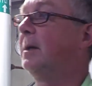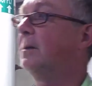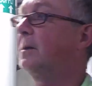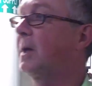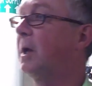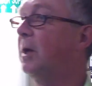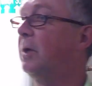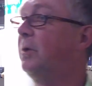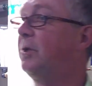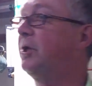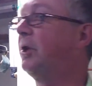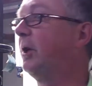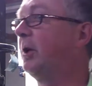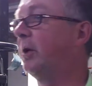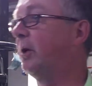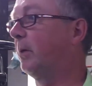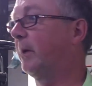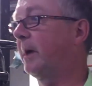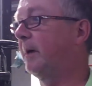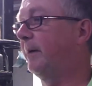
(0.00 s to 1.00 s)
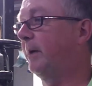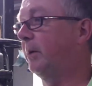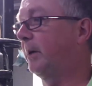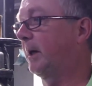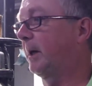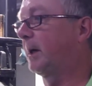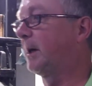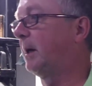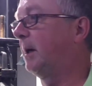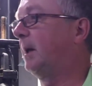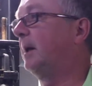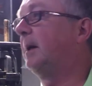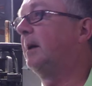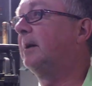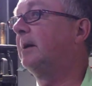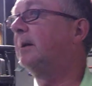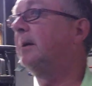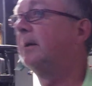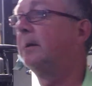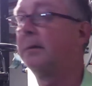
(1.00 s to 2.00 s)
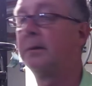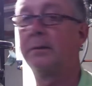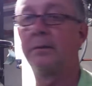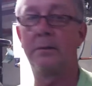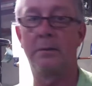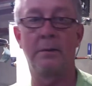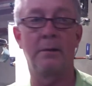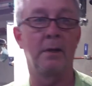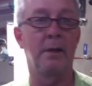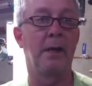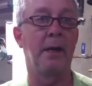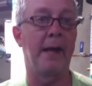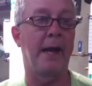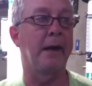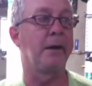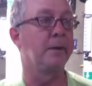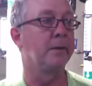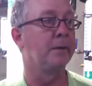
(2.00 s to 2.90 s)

collusion or whatever you want to call it. Yeah.